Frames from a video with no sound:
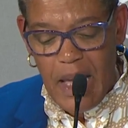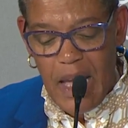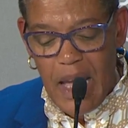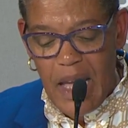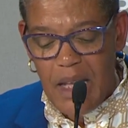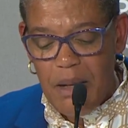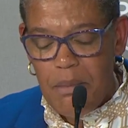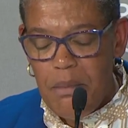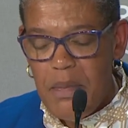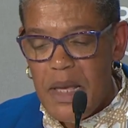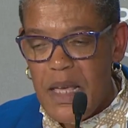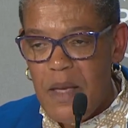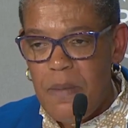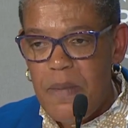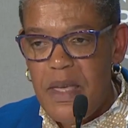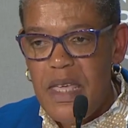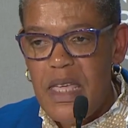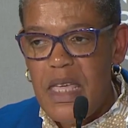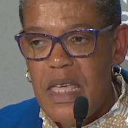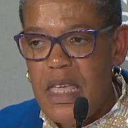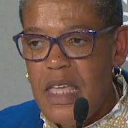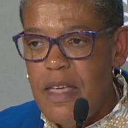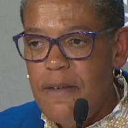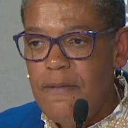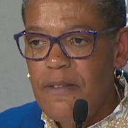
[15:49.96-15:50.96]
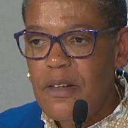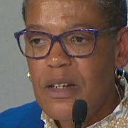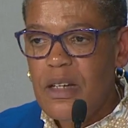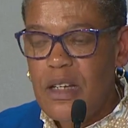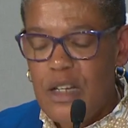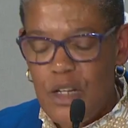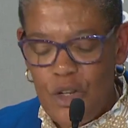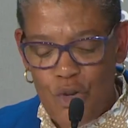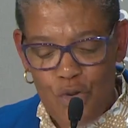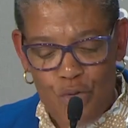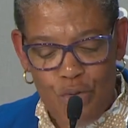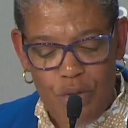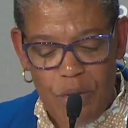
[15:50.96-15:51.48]
and maybe even
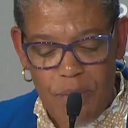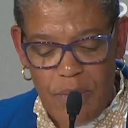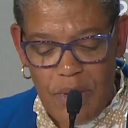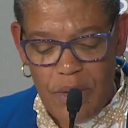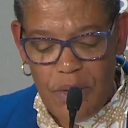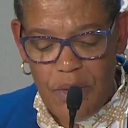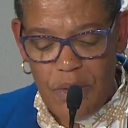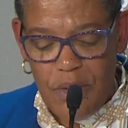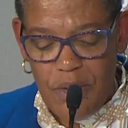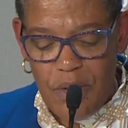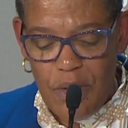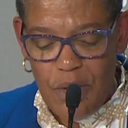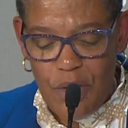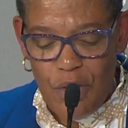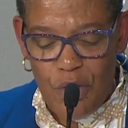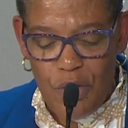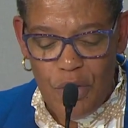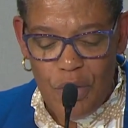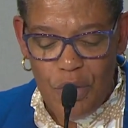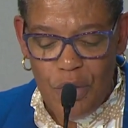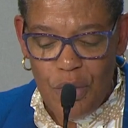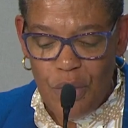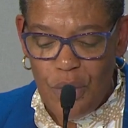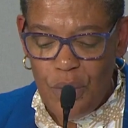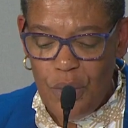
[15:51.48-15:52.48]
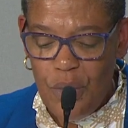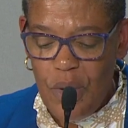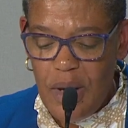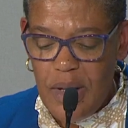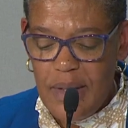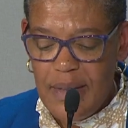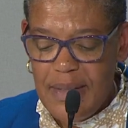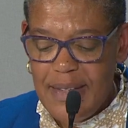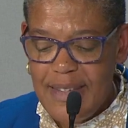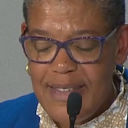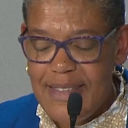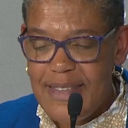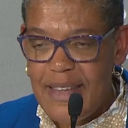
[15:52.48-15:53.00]
contribute to
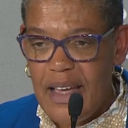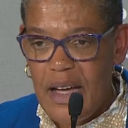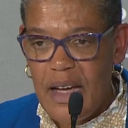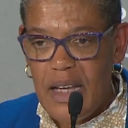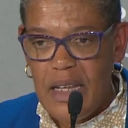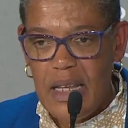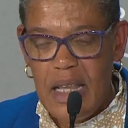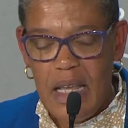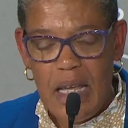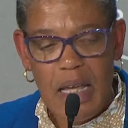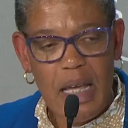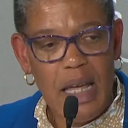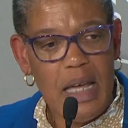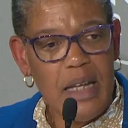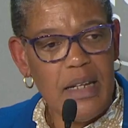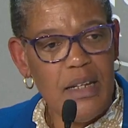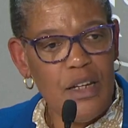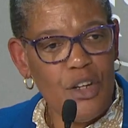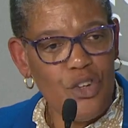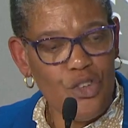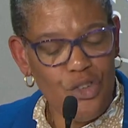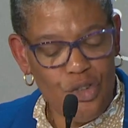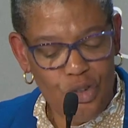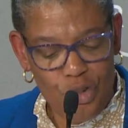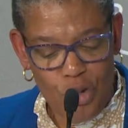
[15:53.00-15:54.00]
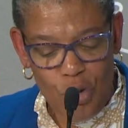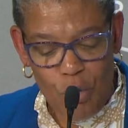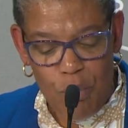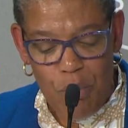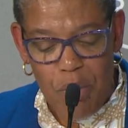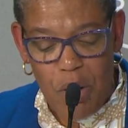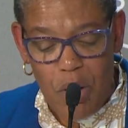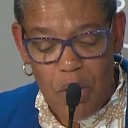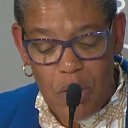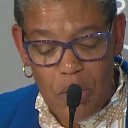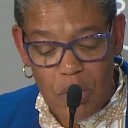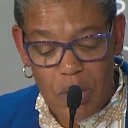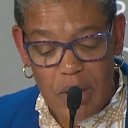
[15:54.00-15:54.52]
designing additional
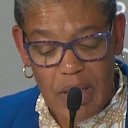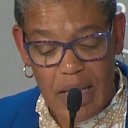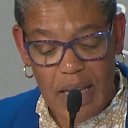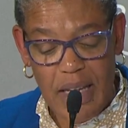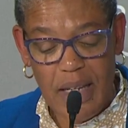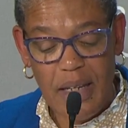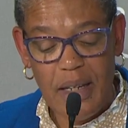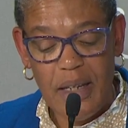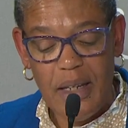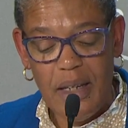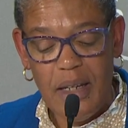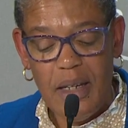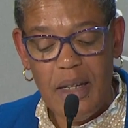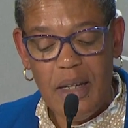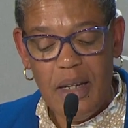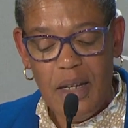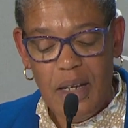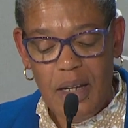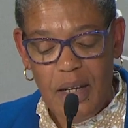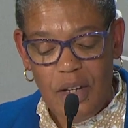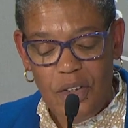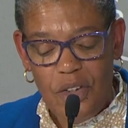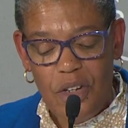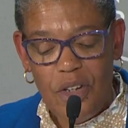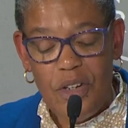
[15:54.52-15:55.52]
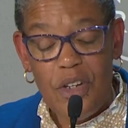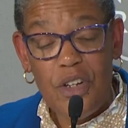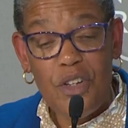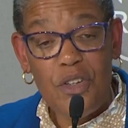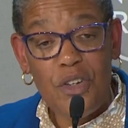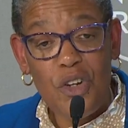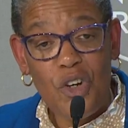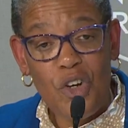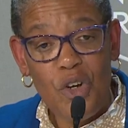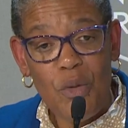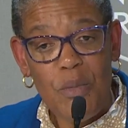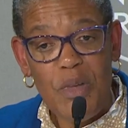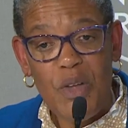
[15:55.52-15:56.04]
polling to
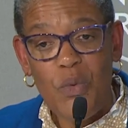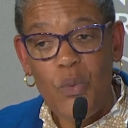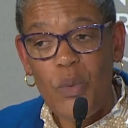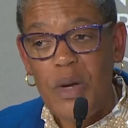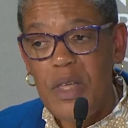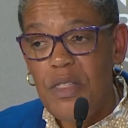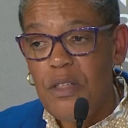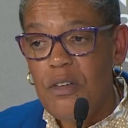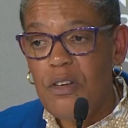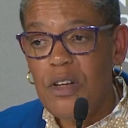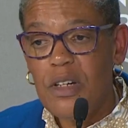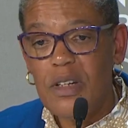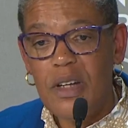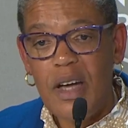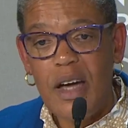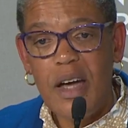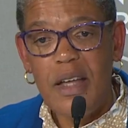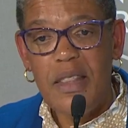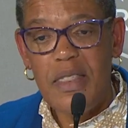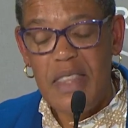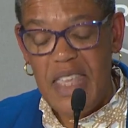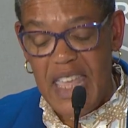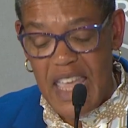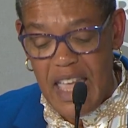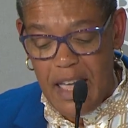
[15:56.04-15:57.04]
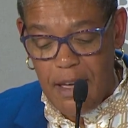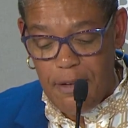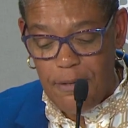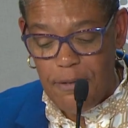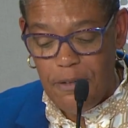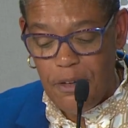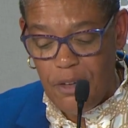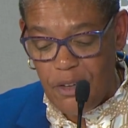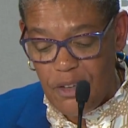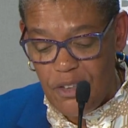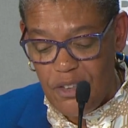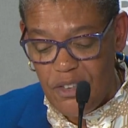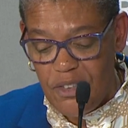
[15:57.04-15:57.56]
determine whether or not the
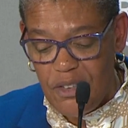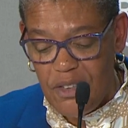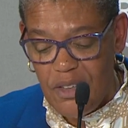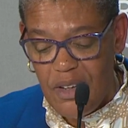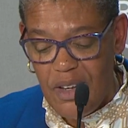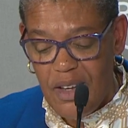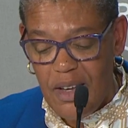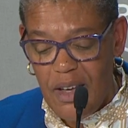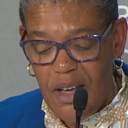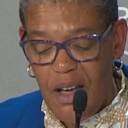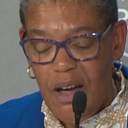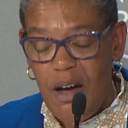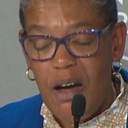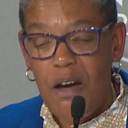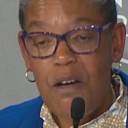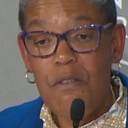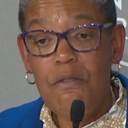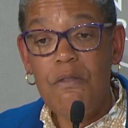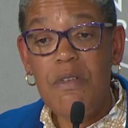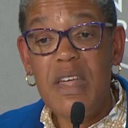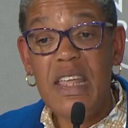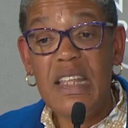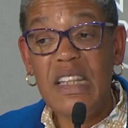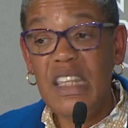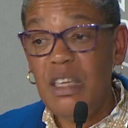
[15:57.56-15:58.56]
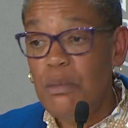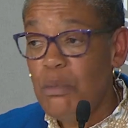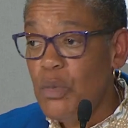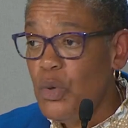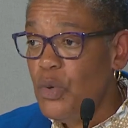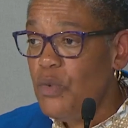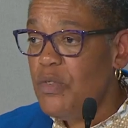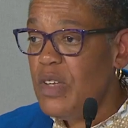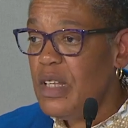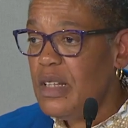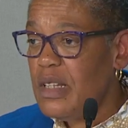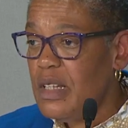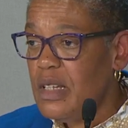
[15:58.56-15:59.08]
efforts are really
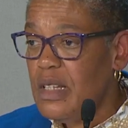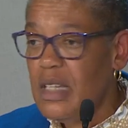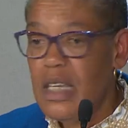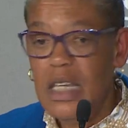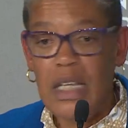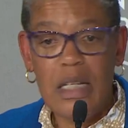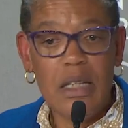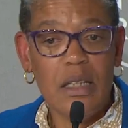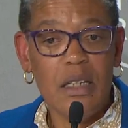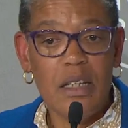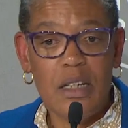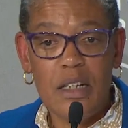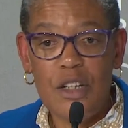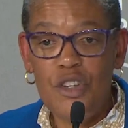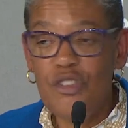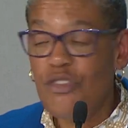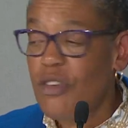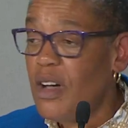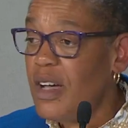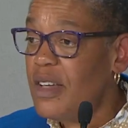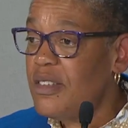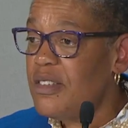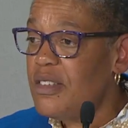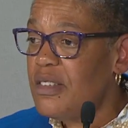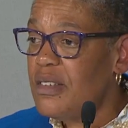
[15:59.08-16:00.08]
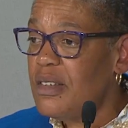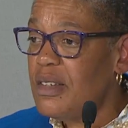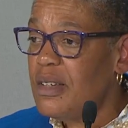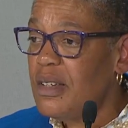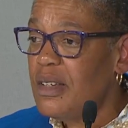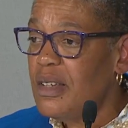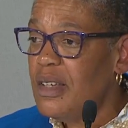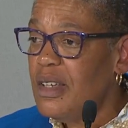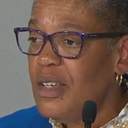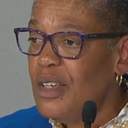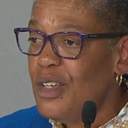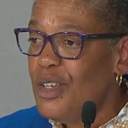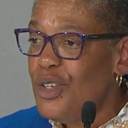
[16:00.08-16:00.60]
moving the needle on trust.
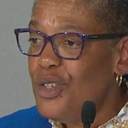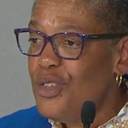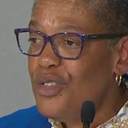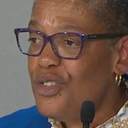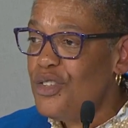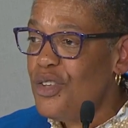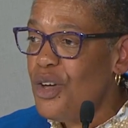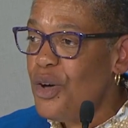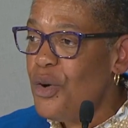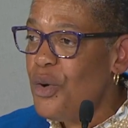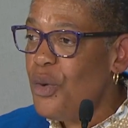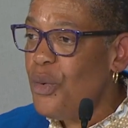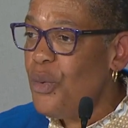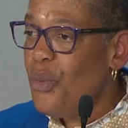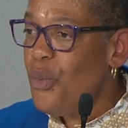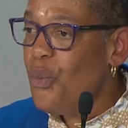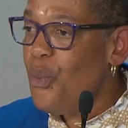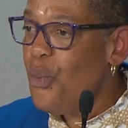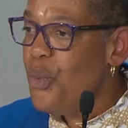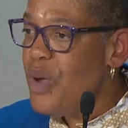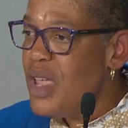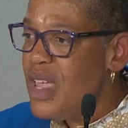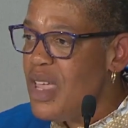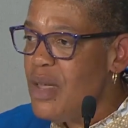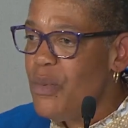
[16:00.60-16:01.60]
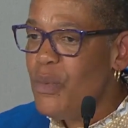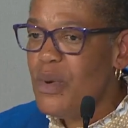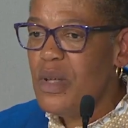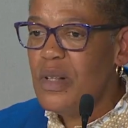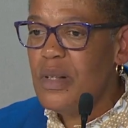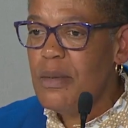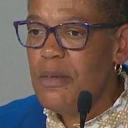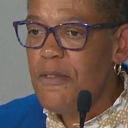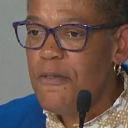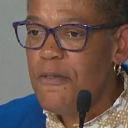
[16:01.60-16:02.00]
So we will